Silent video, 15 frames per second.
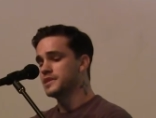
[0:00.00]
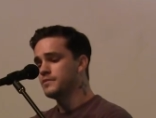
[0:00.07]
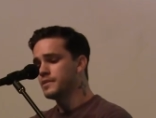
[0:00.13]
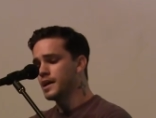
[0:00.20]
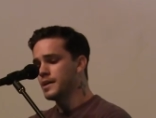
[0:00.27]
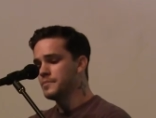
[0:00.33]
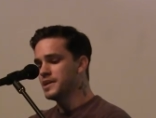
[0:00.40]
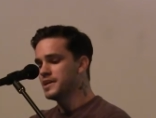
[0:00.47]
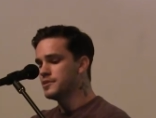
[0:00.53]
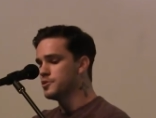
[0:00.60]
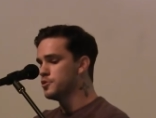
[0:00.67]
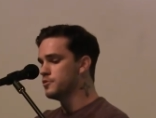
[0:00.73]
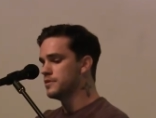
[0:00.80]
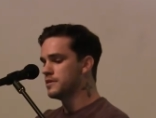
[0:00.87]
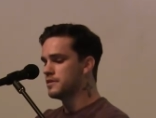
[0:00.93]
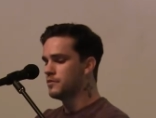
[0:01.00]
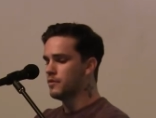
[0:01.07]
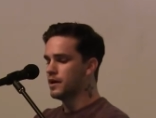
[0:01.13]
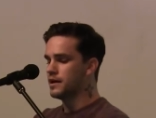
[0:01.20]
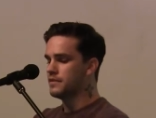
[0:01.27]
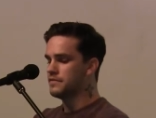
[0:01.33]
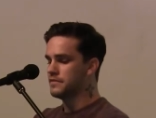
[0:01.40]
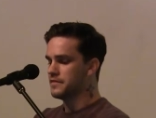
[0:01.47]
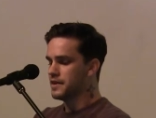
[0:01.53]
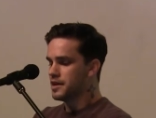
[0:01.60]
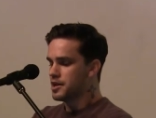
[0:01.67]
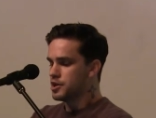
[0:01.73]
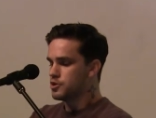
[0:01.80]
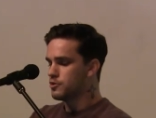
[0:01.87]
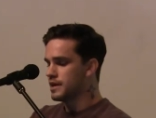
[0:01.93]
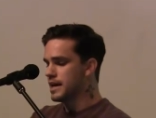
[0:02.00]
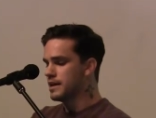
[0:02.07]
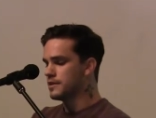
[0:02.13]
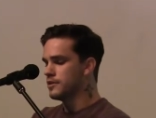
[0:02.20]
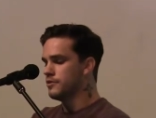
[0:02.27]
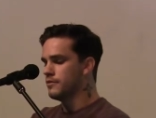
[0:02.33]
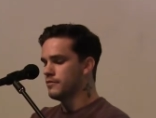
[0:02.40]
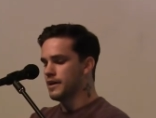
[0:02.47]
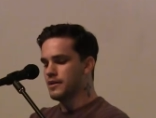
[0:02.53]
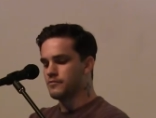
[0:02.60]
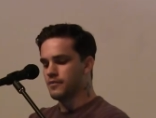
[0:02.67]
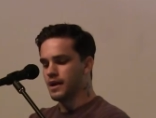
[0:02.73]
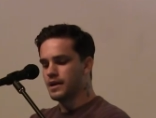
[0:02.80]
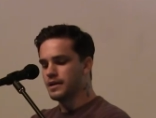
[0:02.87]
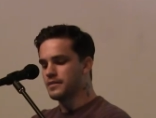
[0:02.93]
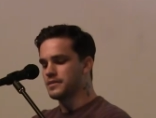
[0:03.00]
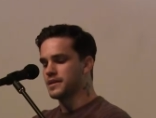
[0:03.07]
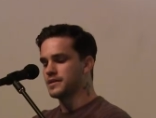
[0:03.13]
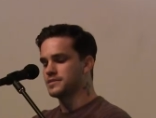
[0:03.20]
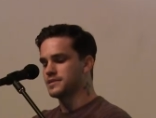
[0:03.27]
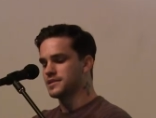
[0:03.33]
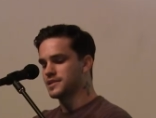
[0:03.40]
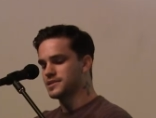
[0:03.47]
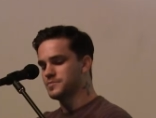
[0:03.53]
see what I mean? Hooted the wife. You can't go around writing things and